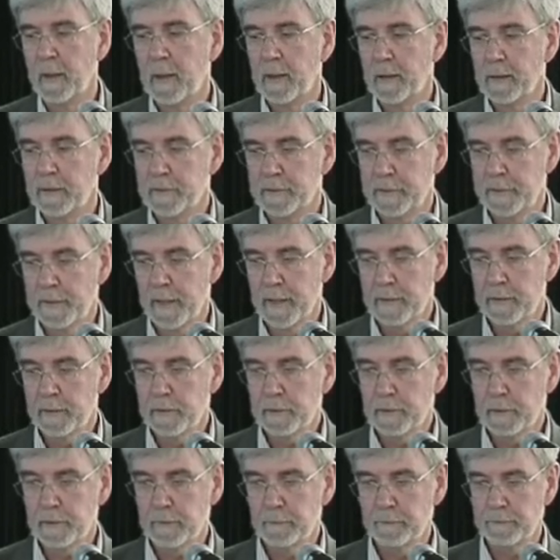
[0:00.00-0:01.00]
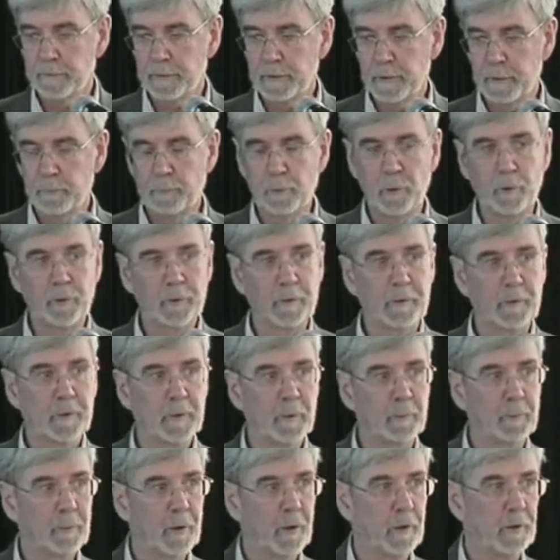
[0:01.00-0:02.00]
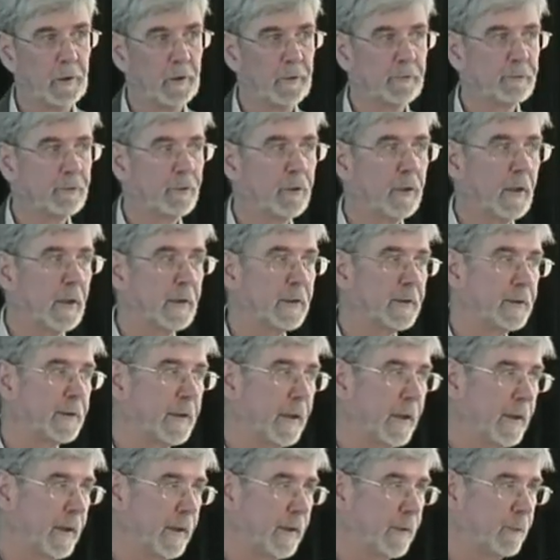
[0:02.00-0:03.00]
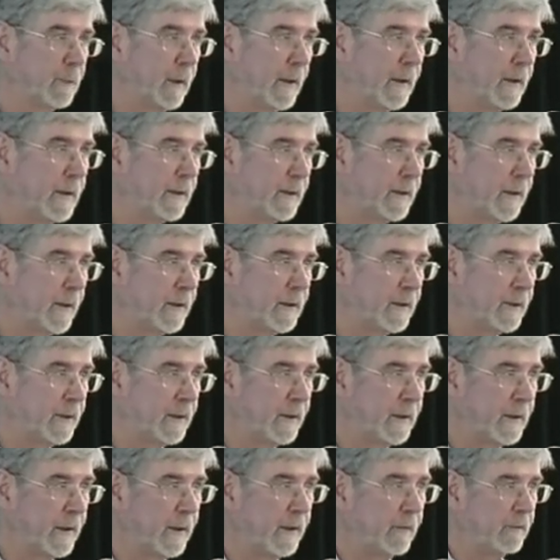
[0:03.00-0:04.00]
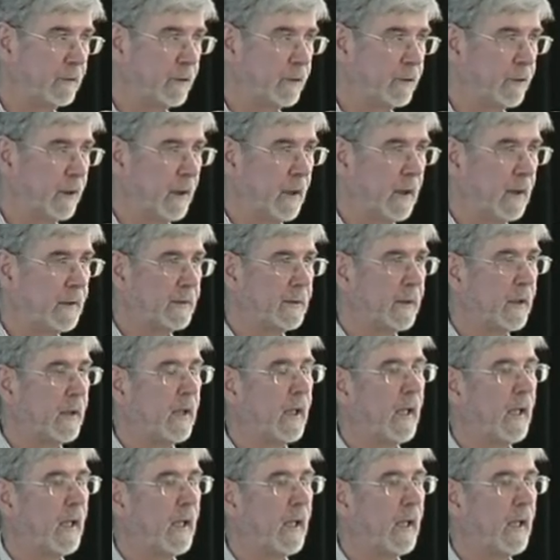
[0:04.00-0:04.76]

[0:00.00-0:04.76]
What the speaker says: There's another very important component for understanding 20th century sea level rise,